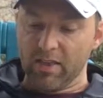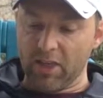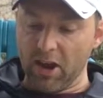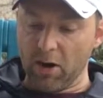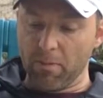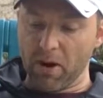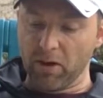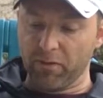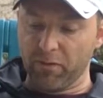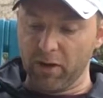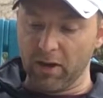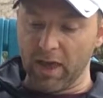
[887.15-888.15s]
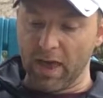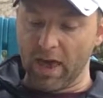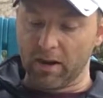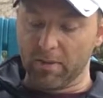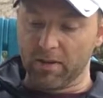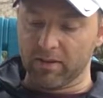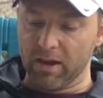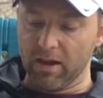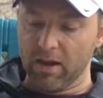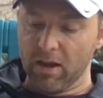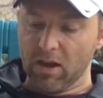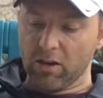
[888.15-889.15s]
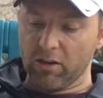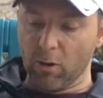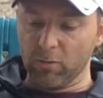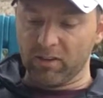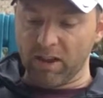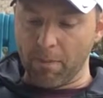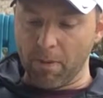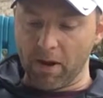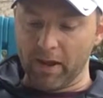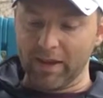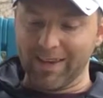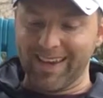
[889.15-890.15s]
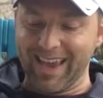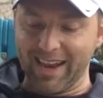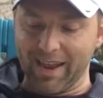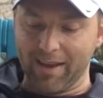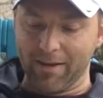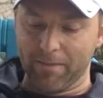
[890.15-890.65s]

There, by your foot, Annabeth said. Don't step on it. Get it.